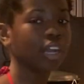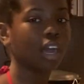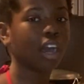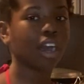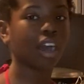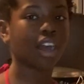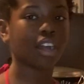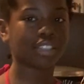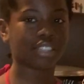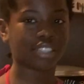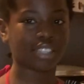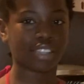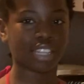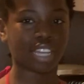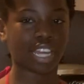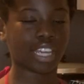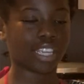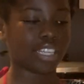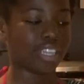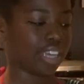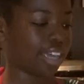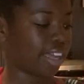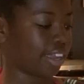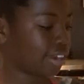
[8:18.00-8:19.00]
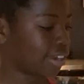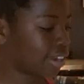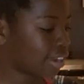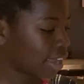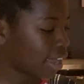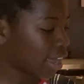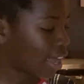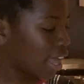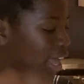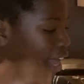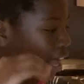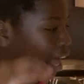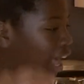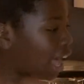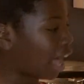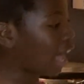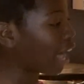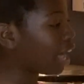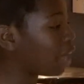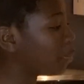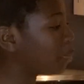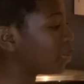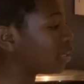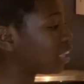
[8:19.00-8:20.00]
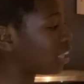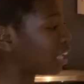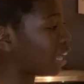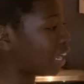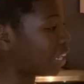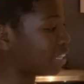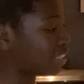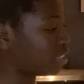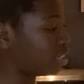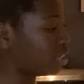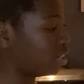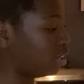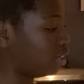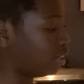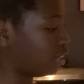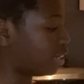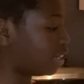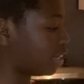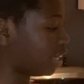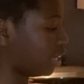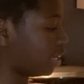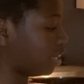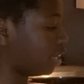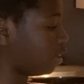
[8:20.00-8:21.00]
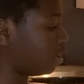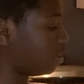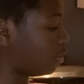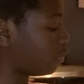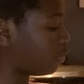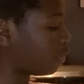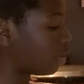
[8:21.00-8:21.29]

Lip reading: onto that yet. I would like to give